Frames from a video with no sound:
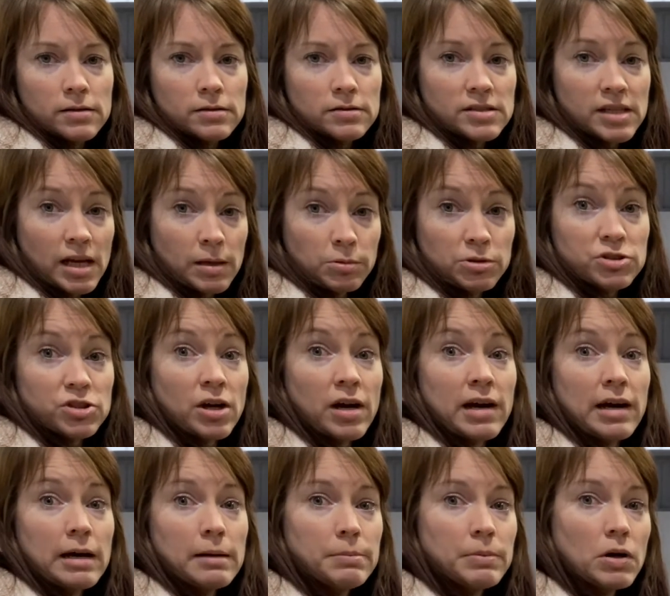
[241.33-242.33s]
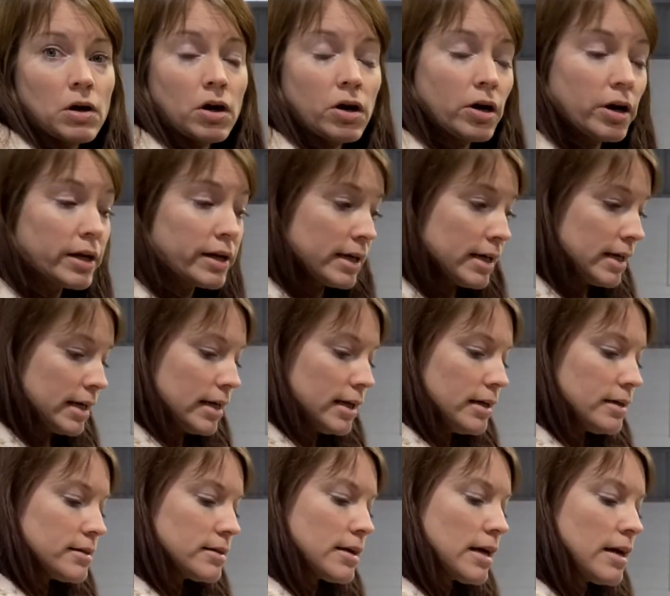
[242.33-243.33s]
tabletop on it
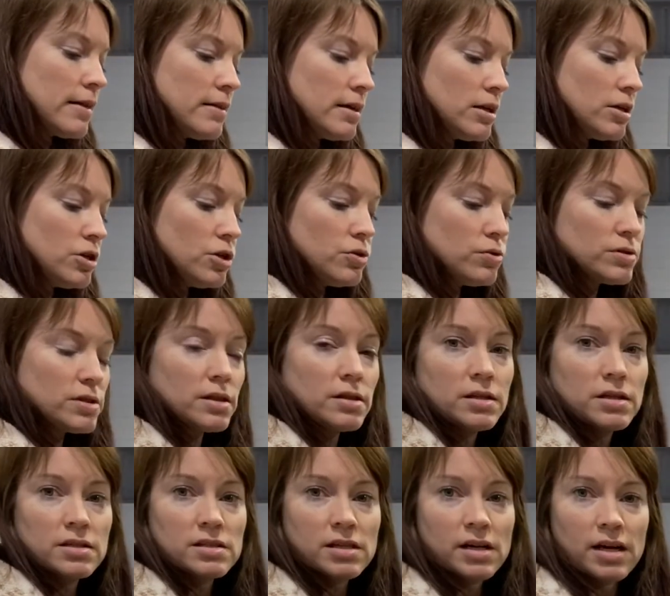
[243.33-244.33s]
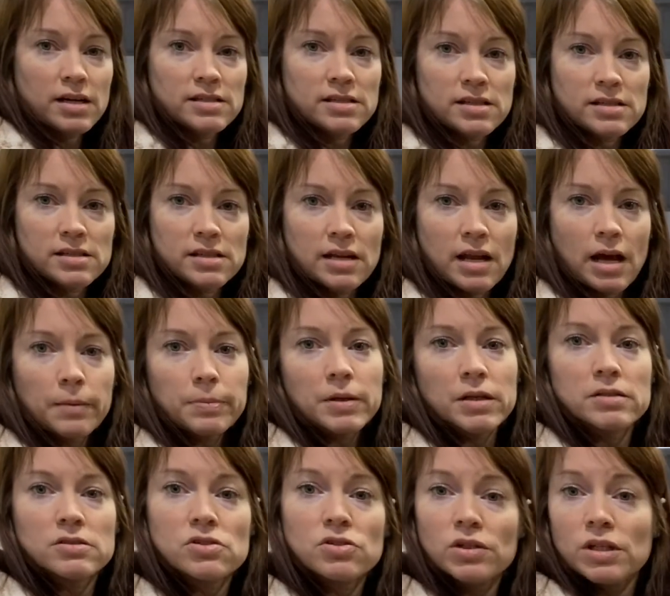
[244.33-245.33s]
and then using these guys as a napkin.
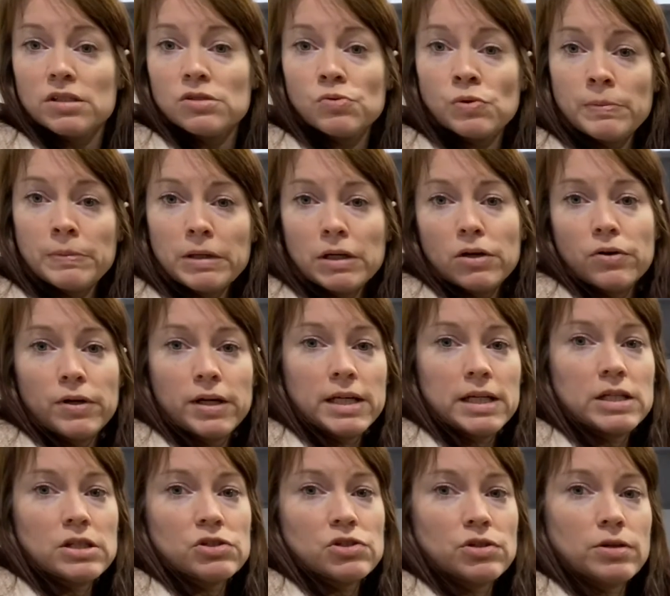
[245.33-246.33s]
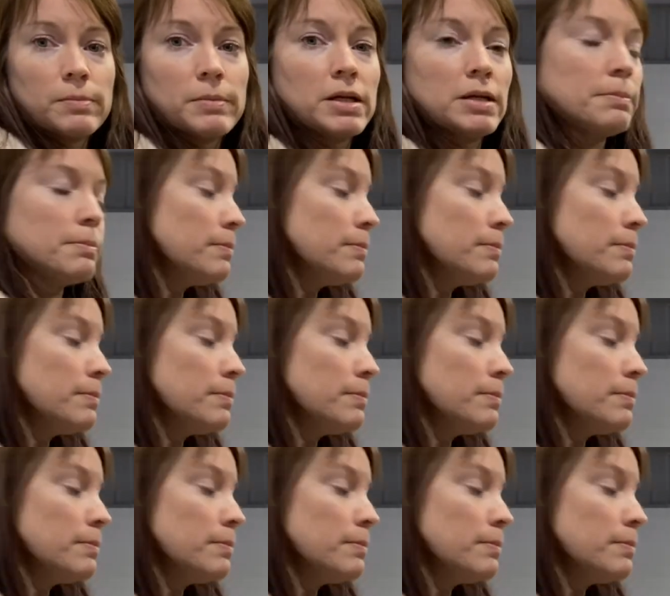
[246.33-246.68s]
So that's what I'm gonna go ahead and do. I'm gonna